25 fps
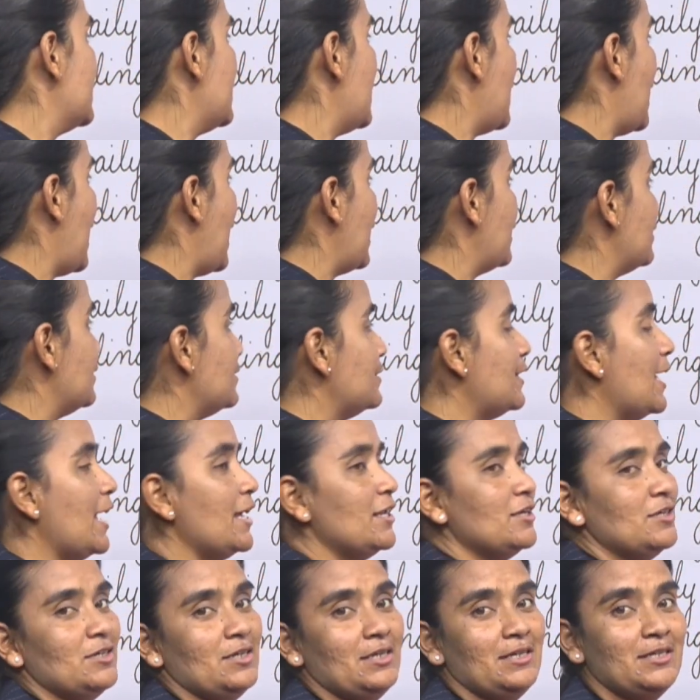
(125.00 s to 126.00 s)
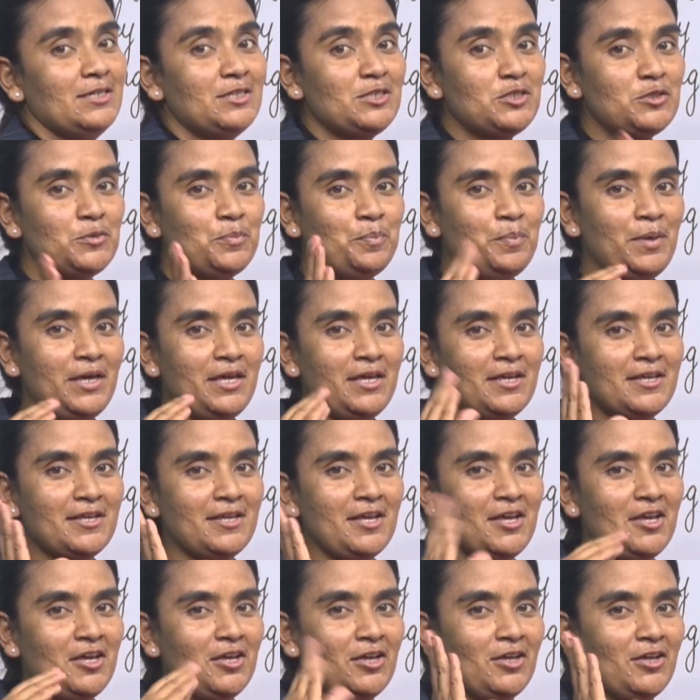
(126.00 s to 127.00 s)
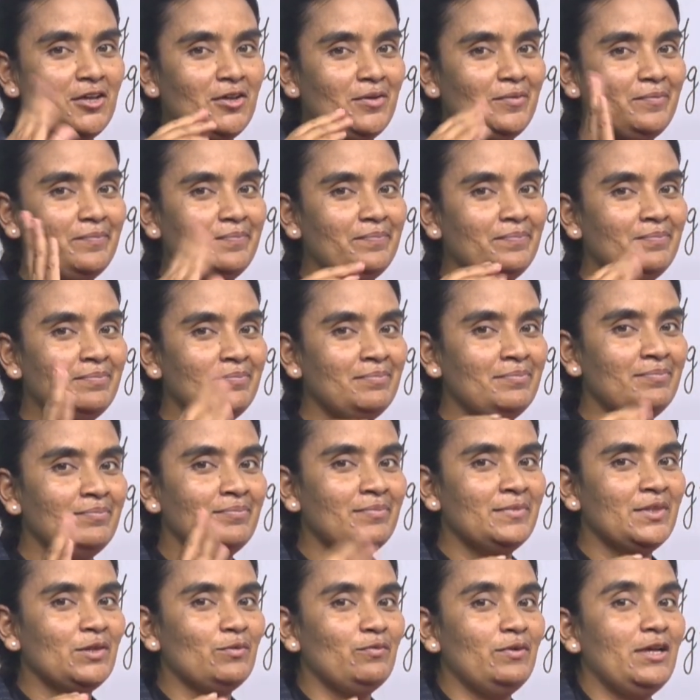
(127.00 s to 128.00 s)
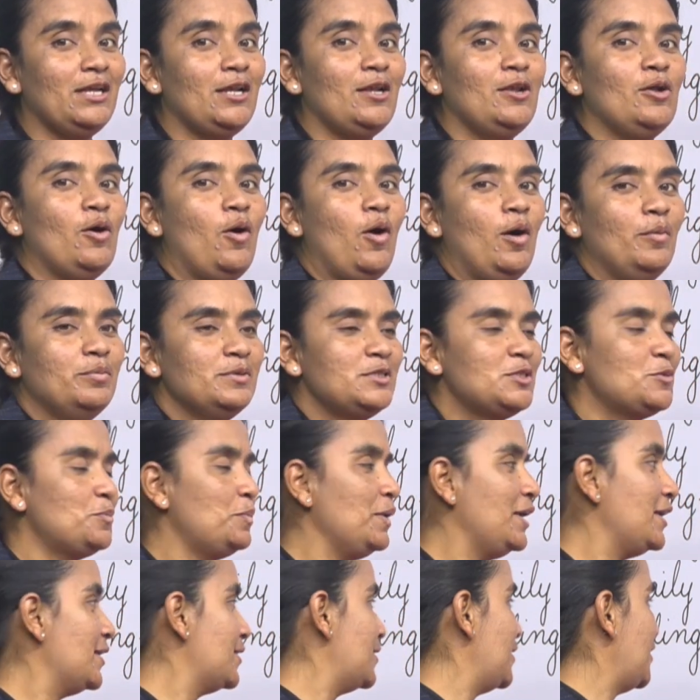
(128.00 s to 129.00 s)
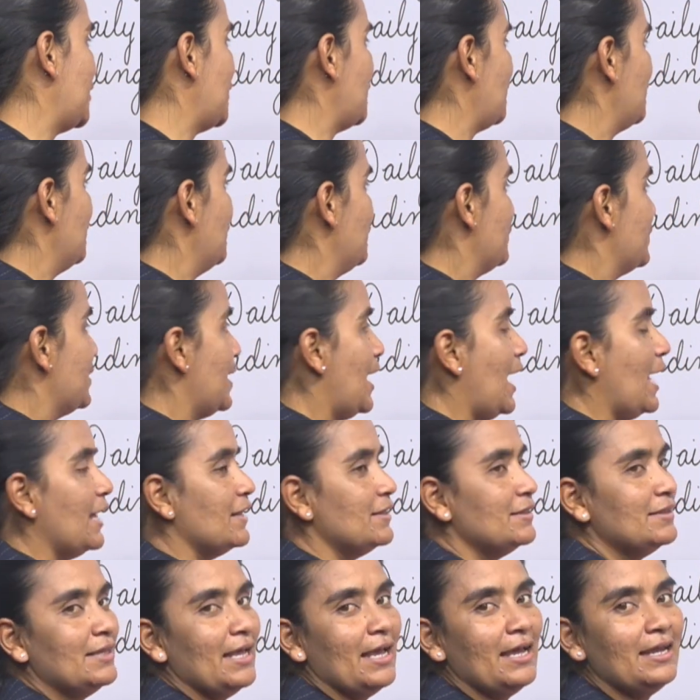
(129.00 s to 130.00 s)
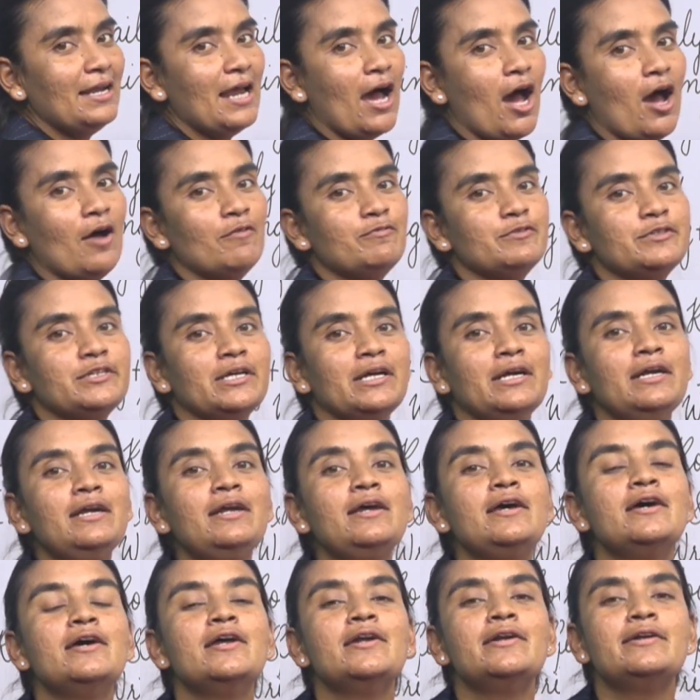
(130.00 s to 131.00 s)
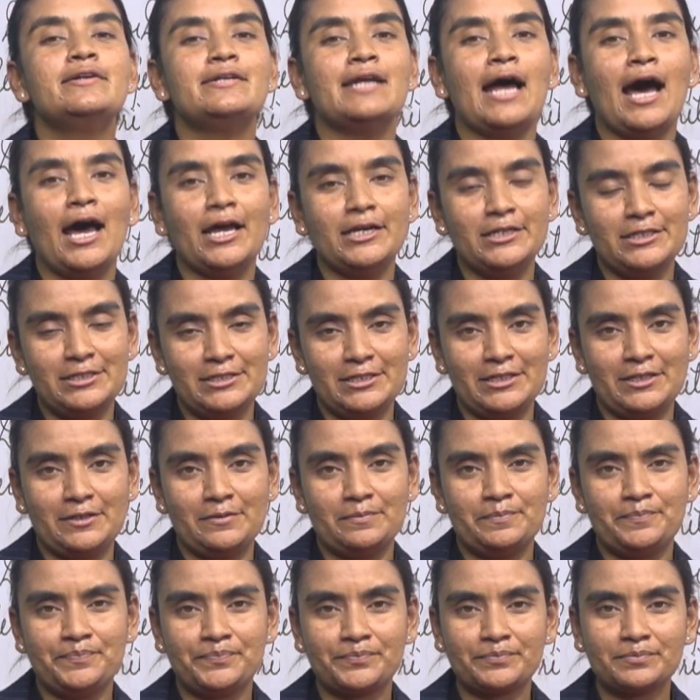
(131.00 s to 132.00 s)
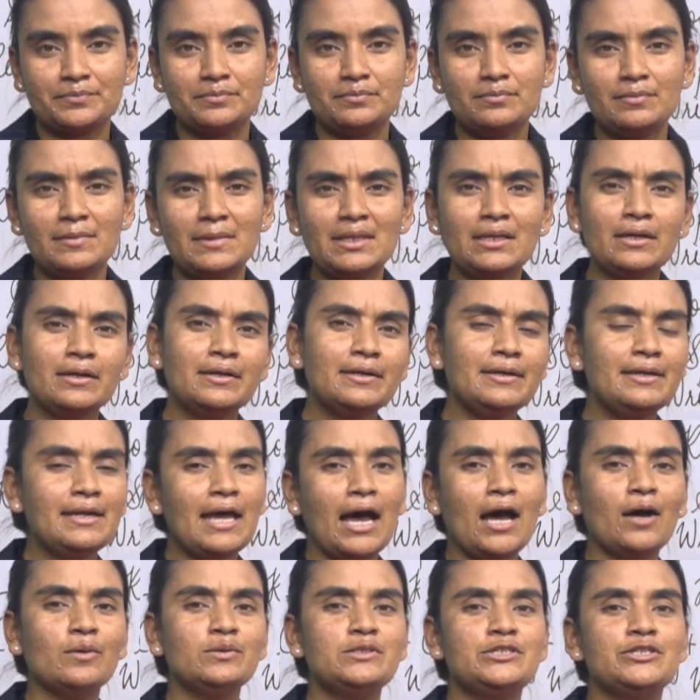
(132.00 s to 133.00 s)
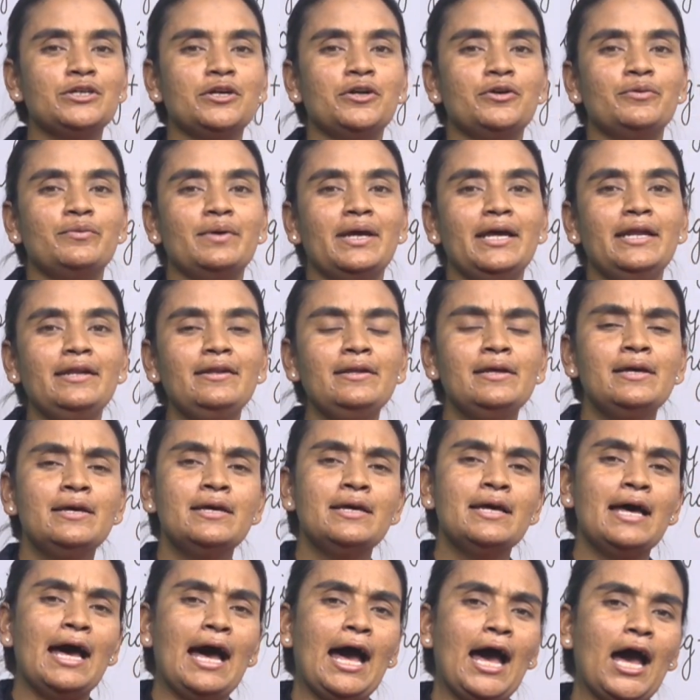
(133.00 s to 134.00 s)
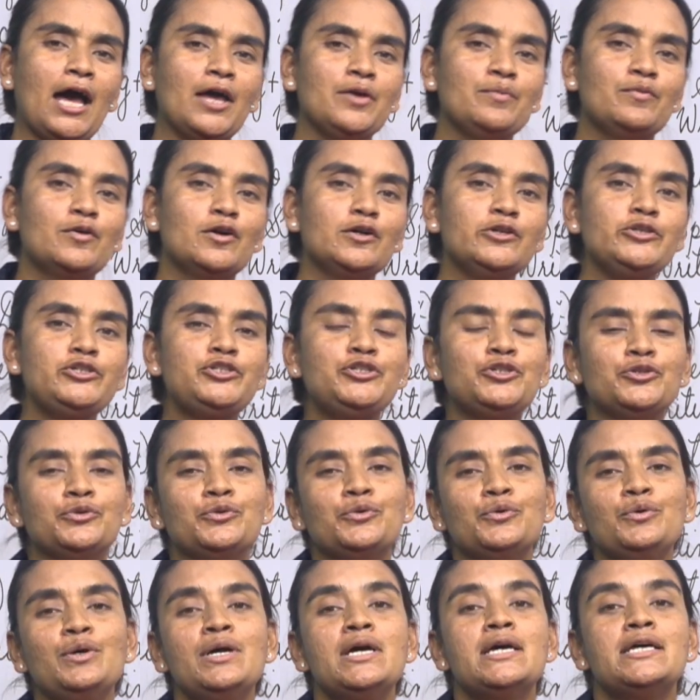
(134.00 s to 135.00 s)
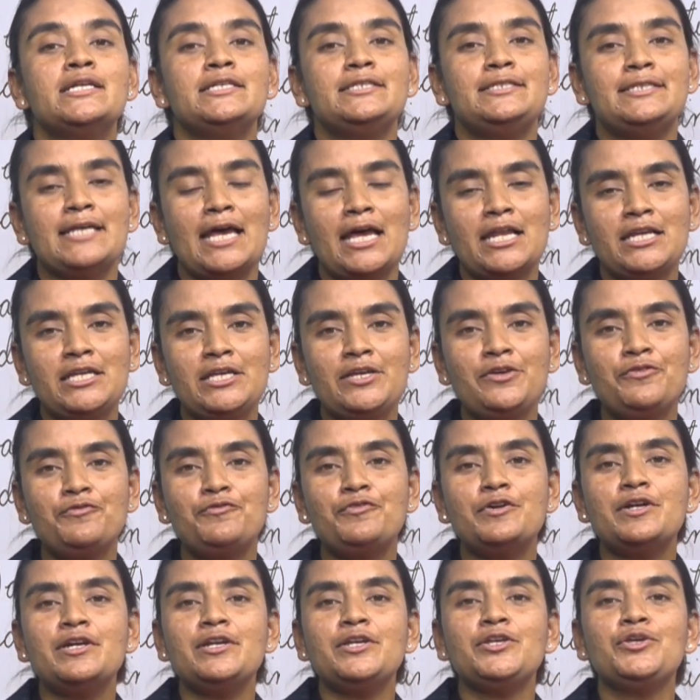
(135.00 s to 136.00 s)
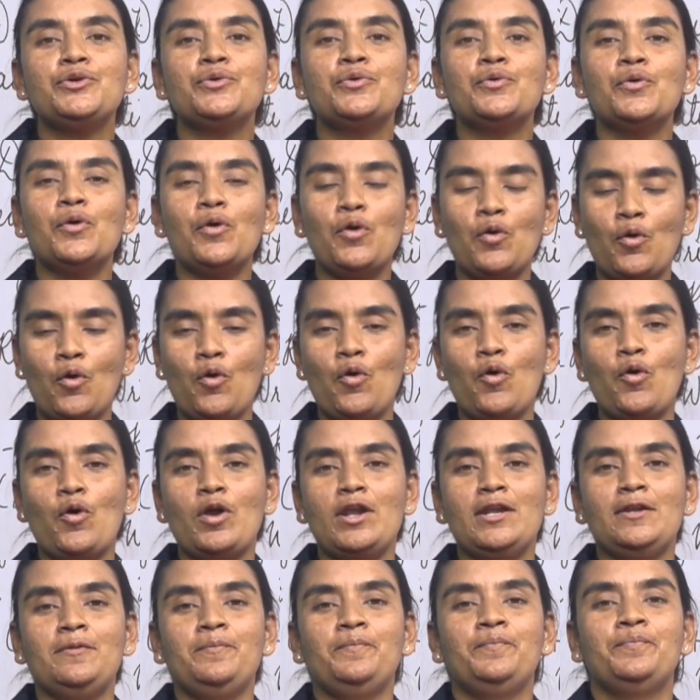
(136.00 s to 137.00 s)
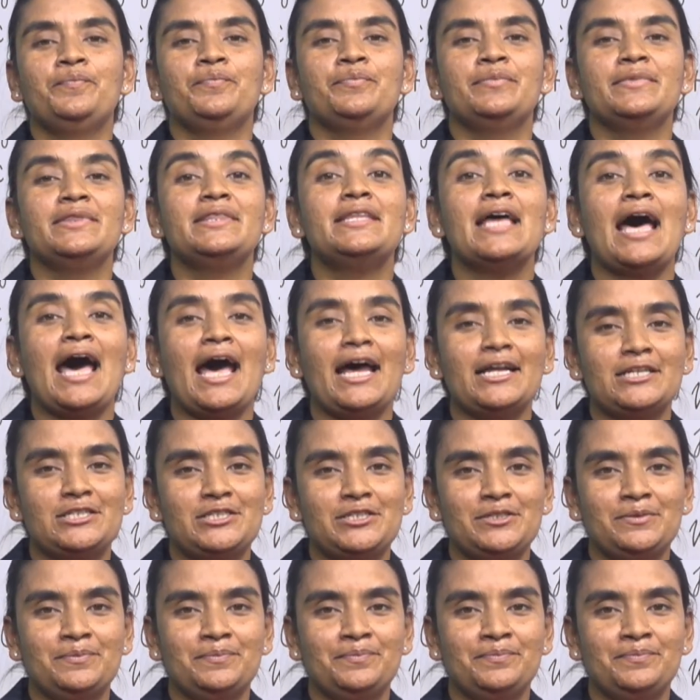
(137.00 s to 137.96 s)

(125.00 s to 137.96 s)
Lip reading: and then speaking. We love speaking, and then after writing. Now children, I want to deliver you all that